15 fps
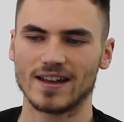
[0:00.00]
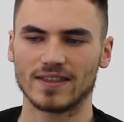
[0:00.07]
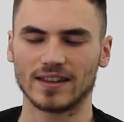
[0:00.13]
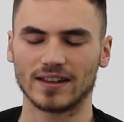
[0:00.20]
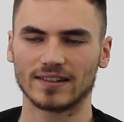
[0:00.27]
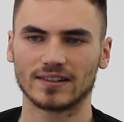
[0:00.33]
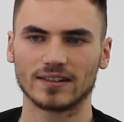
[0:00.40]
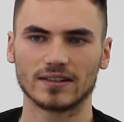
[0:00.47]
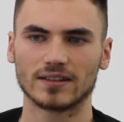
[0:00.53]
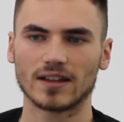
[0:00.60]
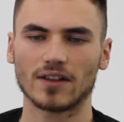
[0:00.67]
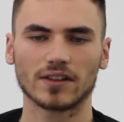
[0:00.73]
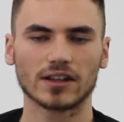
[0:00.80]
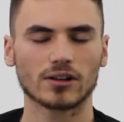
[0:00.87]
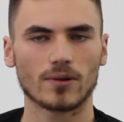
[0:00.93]
There's
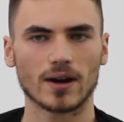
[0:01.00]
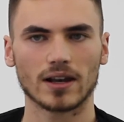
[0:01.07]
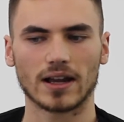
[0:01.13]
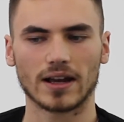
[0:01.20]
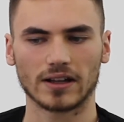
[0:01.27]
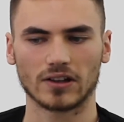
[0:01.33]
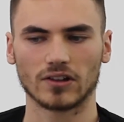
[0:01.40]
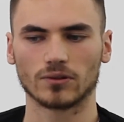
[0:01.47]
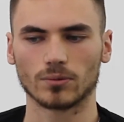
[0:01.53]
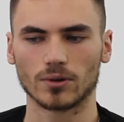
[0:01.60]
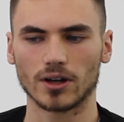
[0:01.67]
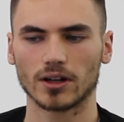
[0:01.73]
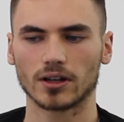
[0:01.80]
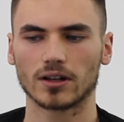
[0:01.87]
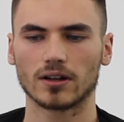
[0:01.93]
nothing quite like his
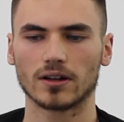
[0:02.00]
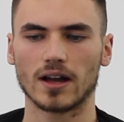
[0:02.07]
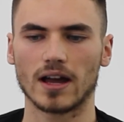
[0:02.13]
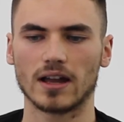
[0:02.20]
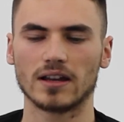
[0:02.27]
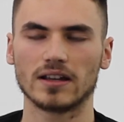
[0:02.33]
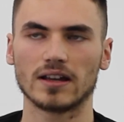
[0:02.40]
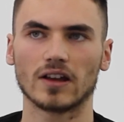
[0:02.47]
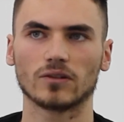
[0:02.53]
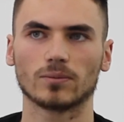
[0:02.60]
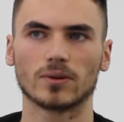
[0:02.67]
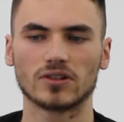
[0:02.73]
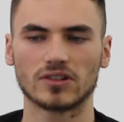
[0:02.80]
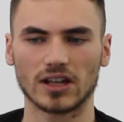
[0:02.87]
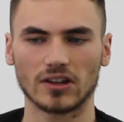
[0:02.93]
work, and he has
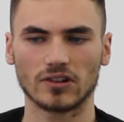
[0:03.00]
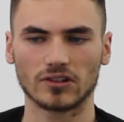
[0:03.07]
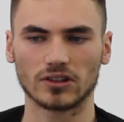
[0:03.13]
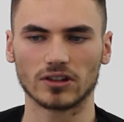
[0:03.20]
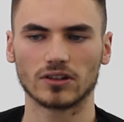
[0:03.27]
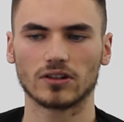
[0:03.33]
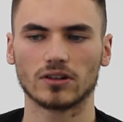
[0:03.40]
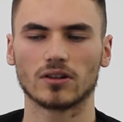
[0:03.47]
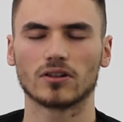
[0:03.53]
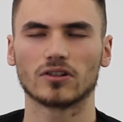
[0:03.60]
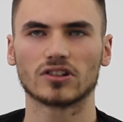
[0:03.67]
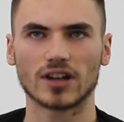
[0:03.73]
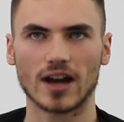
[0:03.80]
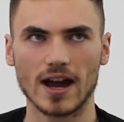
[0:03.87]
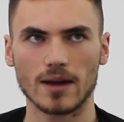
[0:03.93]
been tested
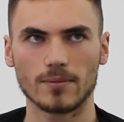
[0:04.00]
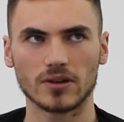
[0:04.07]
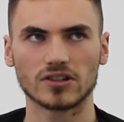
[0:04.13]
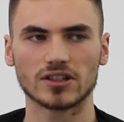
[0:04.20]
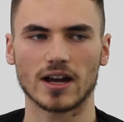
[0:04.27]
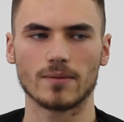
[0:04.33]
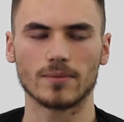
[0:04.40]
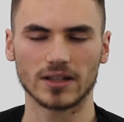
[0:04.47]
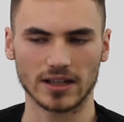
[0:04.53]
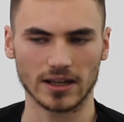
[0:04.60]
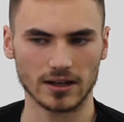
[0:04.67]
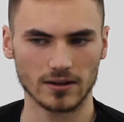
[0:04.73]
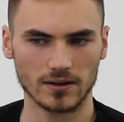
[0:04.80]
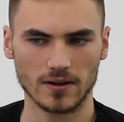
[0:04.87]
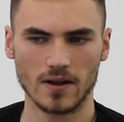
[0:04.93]
time and time
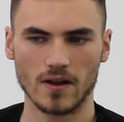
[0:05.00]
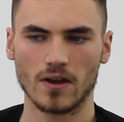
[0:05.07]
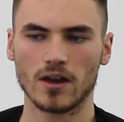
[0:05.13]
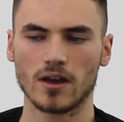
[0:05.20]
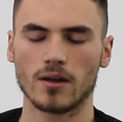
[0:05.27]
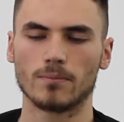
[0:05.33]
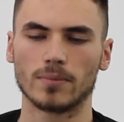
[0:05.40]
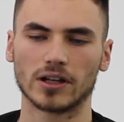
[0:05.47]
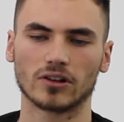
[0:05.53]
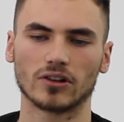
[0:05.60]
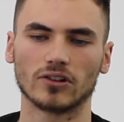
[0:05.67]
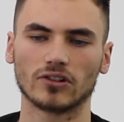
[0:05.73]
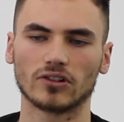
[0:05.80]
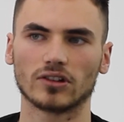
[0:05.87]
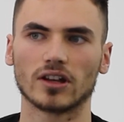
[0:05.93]
again
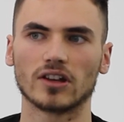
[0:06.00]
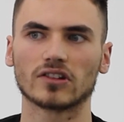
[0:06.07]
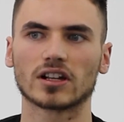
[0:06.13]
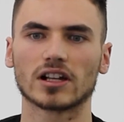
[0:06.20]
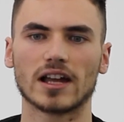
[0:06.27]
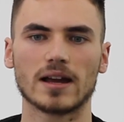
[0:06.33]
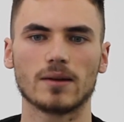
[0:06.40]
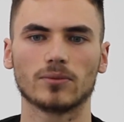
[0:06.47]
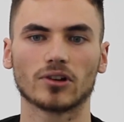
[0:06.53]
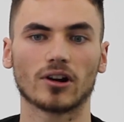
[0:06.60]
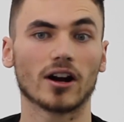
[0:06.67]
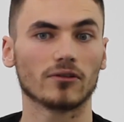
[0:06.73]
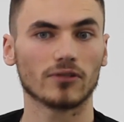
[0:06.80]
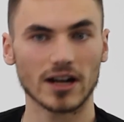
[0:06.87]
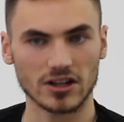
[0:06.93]
because his claims
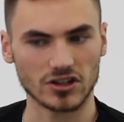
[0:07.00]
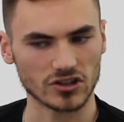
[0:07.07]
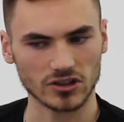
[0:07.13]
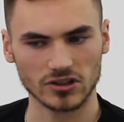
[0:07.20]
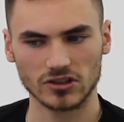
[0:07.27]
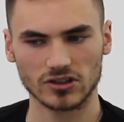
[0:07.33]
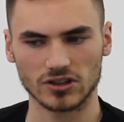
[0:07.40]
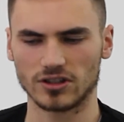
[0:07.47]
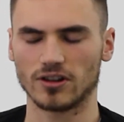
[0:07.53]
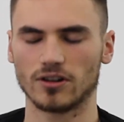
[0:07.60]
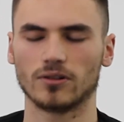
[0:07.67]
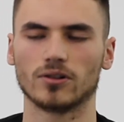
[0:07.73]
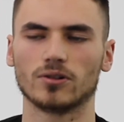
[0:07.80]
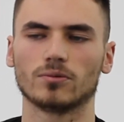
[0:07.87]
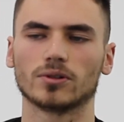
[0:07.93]
are outrageous.
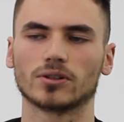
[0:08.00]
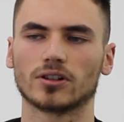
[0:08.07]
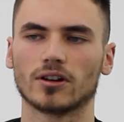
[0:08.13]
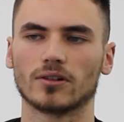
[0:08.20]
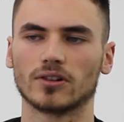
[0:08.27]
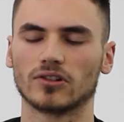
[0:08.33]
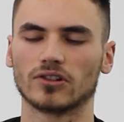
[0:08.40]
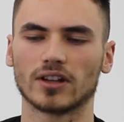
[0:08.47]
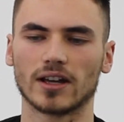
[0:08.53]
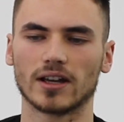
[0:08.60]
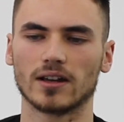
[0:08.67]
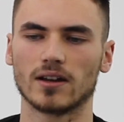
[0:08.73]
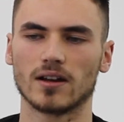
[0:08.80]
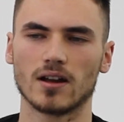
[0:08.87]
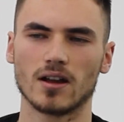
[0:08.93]
Who would go and
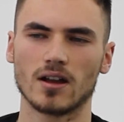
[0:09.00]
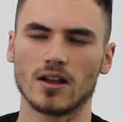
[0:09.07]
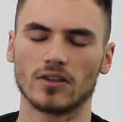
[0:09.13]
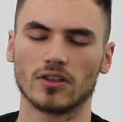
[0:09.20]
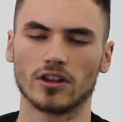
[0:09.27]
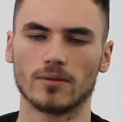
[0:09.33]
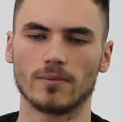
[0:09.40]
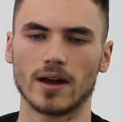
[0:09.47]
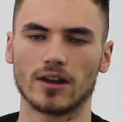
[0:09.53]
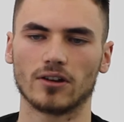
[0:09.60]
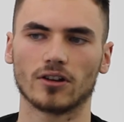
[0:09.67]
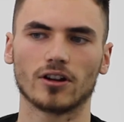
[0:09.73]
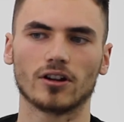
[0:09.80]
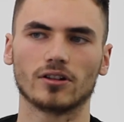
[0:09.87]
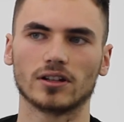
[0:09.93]
say that a man
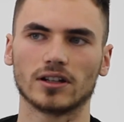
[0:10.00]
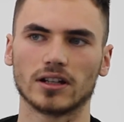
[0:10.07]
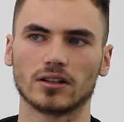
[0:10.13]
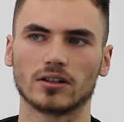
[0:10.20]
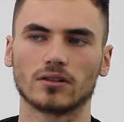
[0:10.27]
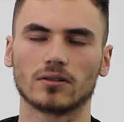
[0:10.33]
not only